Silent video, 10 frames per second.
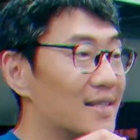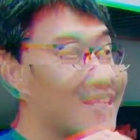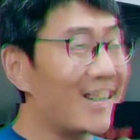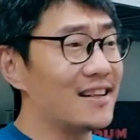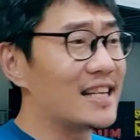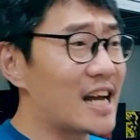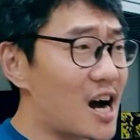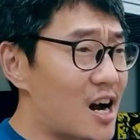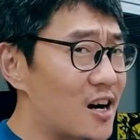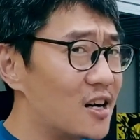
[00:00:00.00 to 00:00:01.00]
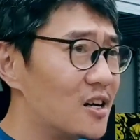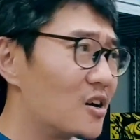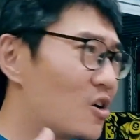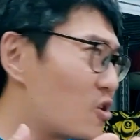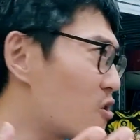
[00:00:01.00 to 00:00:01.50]
TLDR
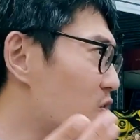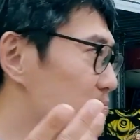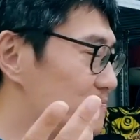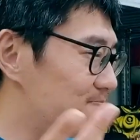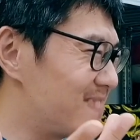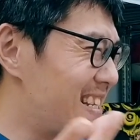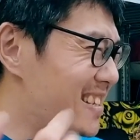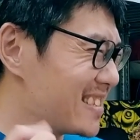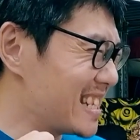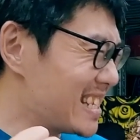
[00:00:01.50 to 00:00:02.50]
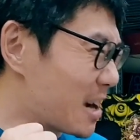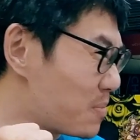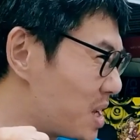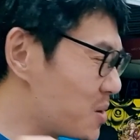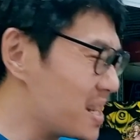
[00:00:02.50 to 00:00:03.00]
or
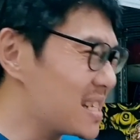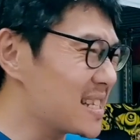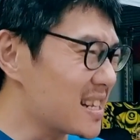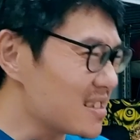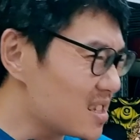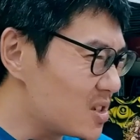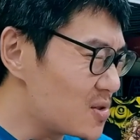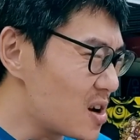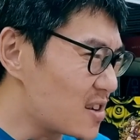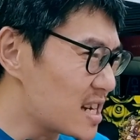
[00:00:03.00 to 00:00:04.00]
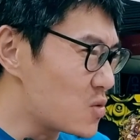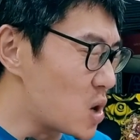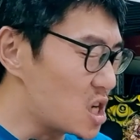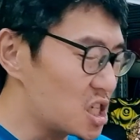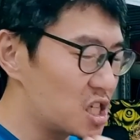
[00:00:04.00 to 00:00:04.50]
TLDW in this sense, too long didn't
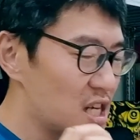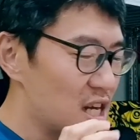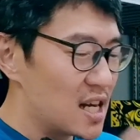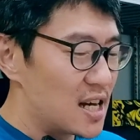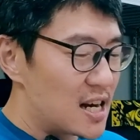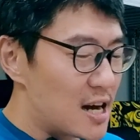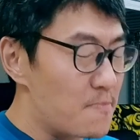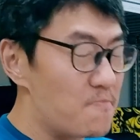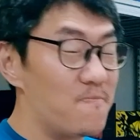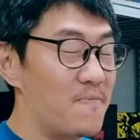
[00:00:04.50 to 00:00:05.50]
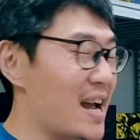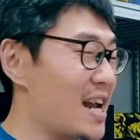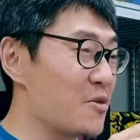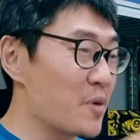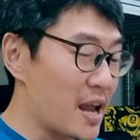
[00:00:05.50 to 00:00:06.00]
watch.
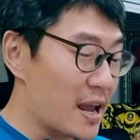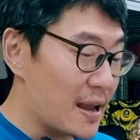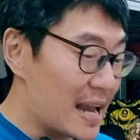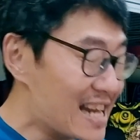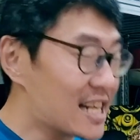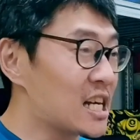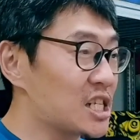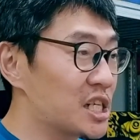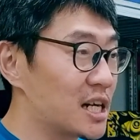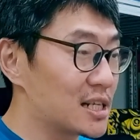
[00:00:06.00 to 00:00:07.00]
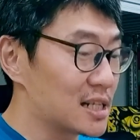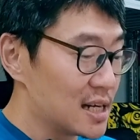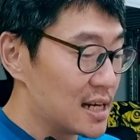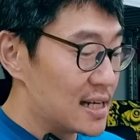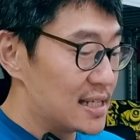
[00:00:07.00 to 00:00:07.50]
Anyway, in a nutshell,
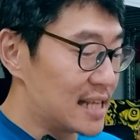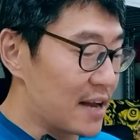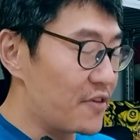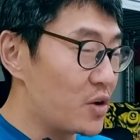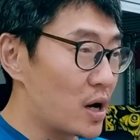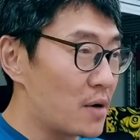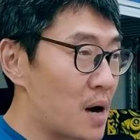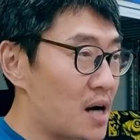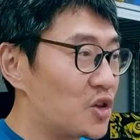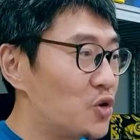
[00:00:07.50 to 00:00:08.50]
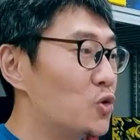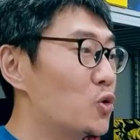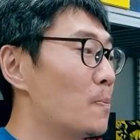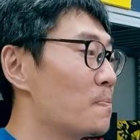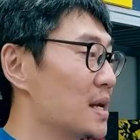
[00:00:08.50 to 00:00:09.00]
ZV-1 Mark
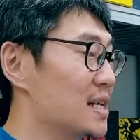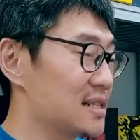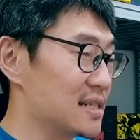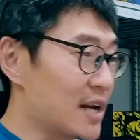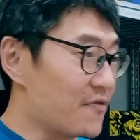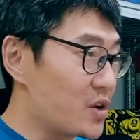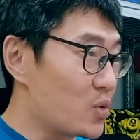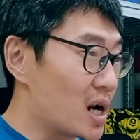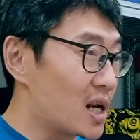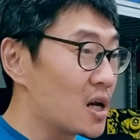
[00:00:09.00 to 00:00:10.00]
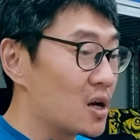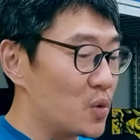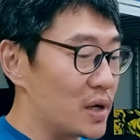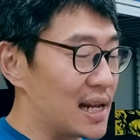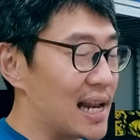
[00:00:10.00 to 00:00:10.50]
II is the ZV-1
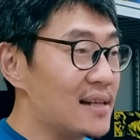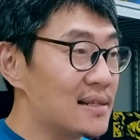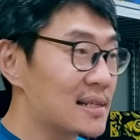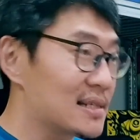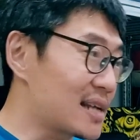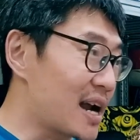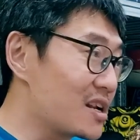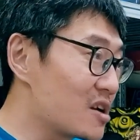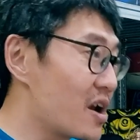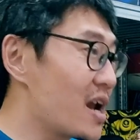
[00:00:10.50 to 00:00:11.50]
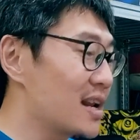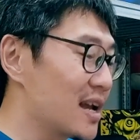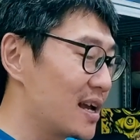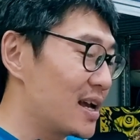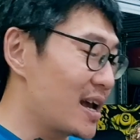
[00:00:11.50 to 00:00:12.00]
with a lens side grade
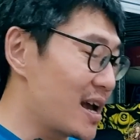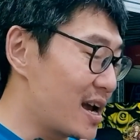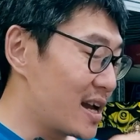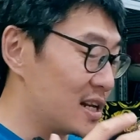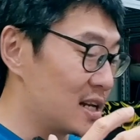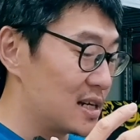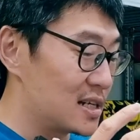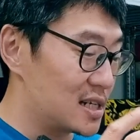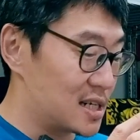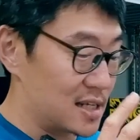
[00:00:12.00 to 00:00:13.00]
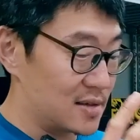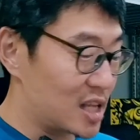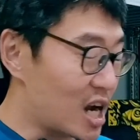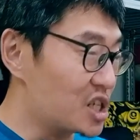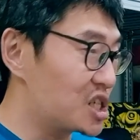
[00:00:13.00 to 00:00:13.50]
and a
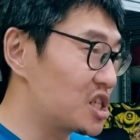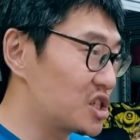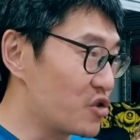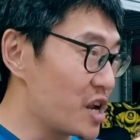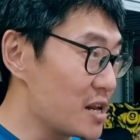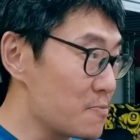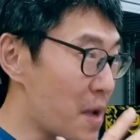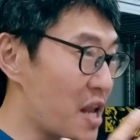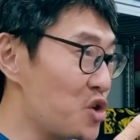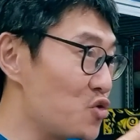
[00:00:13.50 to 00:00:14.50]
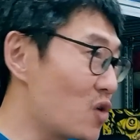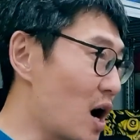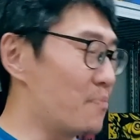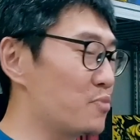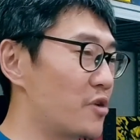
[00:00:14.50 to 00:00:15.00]
touch screen menu
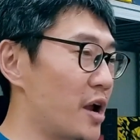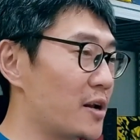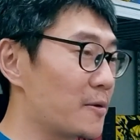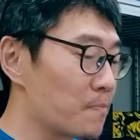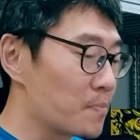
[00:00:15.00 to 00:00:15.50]
upgrade.